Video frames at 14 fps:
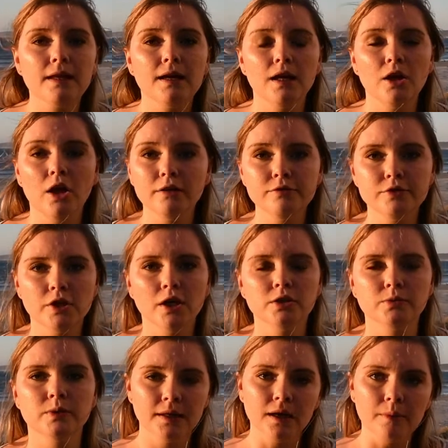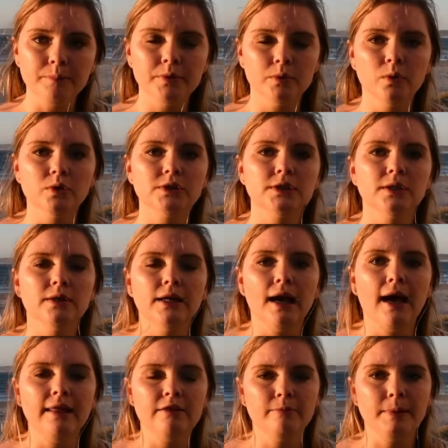A lot of dogs will gulp the water
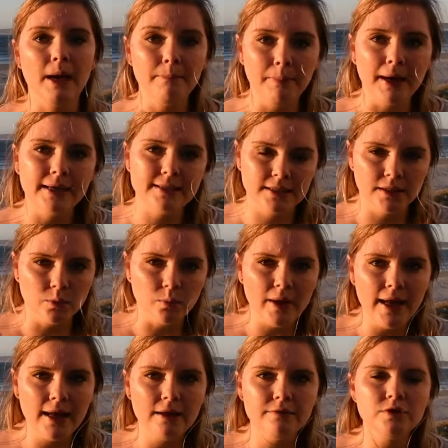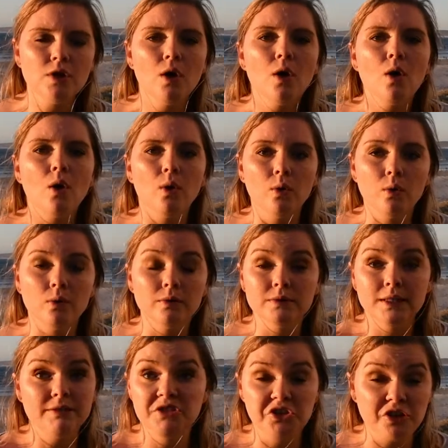either by biting the waves or
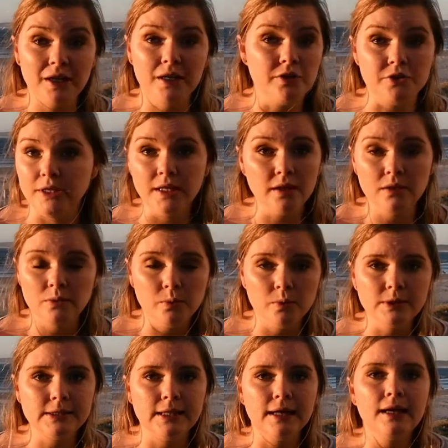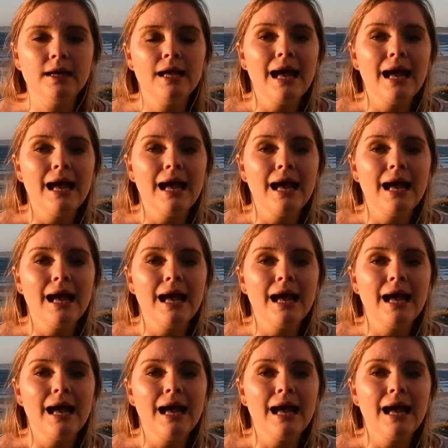even trying to drink the water,